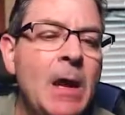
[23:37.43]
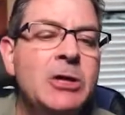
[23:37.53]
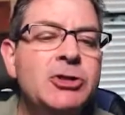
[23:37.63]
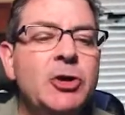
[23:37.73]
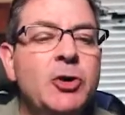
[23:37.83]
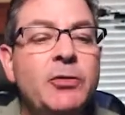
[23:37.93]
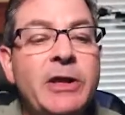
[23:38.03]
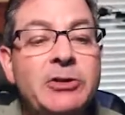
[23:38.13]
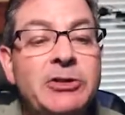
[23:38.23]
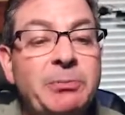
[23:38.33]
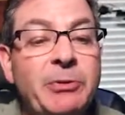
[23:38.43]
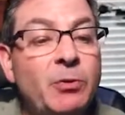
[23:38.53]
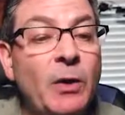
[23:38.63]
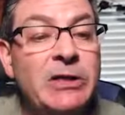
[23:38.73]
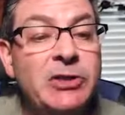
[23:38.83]
So they're simply
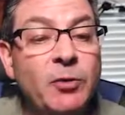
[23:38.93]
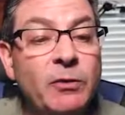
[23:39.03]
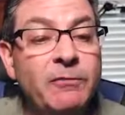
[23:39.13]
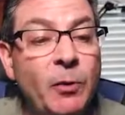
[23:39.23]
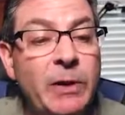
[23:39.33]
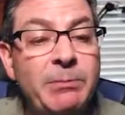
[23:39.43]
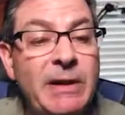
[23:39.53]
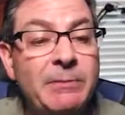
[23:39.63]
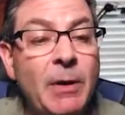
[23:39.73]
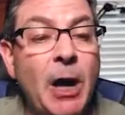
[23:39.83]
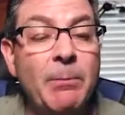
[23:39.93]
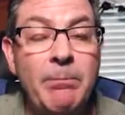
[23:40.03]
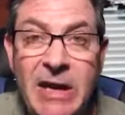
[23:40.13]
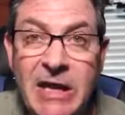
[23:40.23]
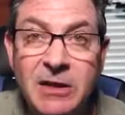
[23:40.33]
running to avoid being, uh,
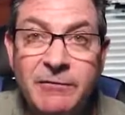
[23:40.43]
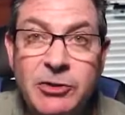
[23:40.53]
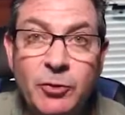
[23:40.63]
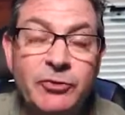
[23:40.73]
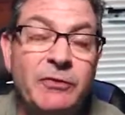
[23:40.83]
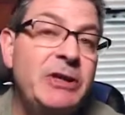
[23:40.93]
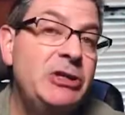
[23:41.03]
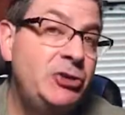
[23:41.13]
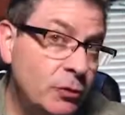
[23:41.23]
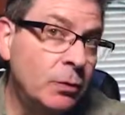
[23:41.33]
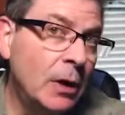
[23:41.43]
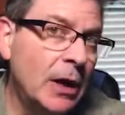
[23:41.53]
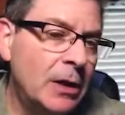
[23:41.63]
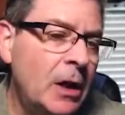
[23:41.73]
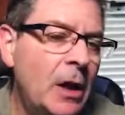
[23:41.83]
many individuals, if they do
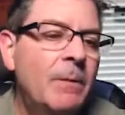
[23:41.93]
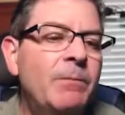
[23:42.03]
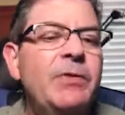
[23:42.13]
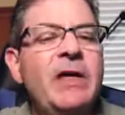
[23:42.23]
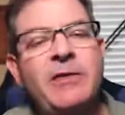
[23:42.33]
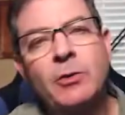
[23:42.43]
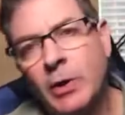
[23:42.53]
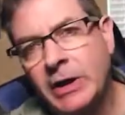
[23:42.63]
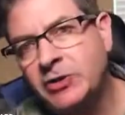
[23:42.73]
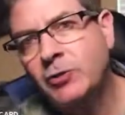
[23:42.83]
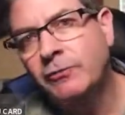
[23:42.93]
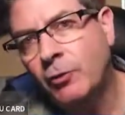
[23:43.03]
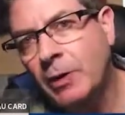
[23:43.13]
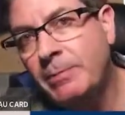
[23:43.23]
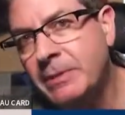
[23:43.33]
run, then they're running to
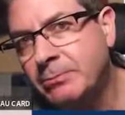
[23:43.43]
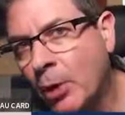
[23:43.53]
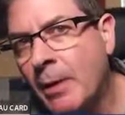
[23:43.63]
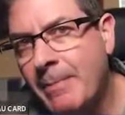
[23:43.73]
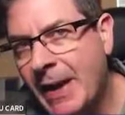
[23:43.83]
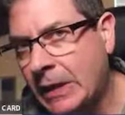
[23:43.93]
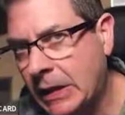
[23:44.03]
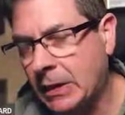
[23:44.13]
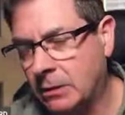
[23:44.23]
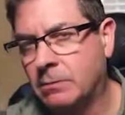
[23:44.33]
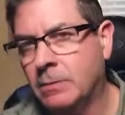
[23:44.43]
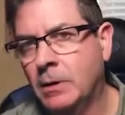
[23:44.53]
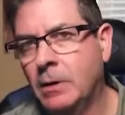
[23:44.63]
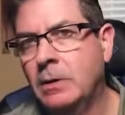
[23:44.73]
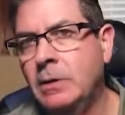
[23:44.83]
avoid being brought back in,
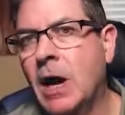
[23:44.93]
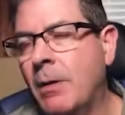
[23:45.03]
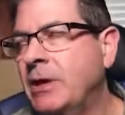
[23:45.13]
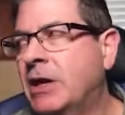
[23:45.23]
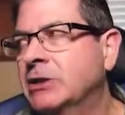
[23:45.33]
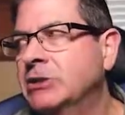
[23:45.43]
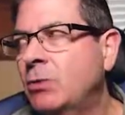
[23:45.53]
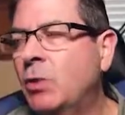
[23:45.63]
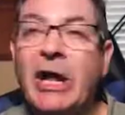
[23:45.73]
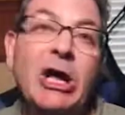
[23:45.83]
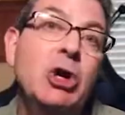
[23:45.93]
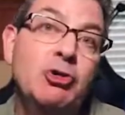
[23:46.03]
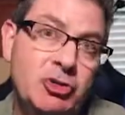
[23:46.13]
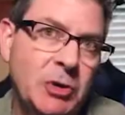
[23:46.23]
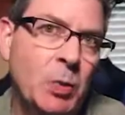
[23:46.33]
not because they want to go
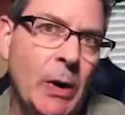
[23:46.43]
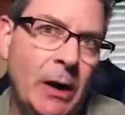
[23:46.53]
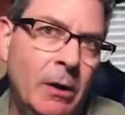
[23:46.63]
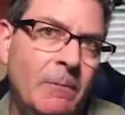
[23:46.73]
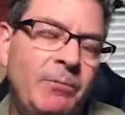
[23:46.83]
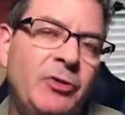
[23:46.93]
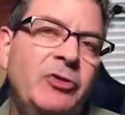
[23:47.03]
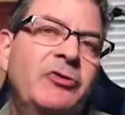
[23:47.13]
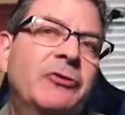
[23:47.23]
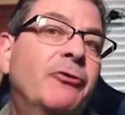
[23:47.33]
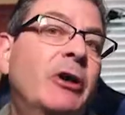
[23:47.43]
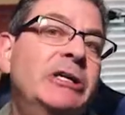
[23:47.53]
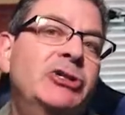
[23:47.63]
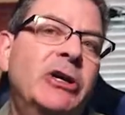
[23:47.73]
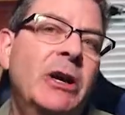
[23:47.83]
somewhere. They're just
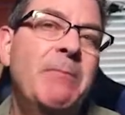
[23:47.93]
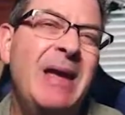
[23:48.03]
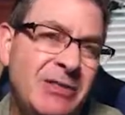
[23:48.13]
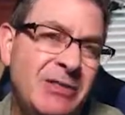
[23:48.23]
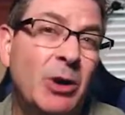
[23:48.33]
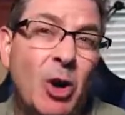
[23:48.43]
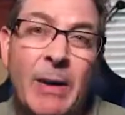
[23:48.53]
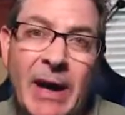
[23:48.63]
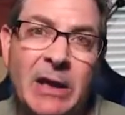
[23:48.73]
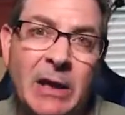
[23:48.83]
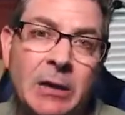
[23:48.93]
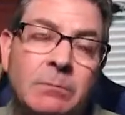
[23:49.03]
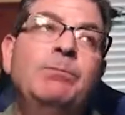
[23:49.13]
afraid you're going to make them go back in.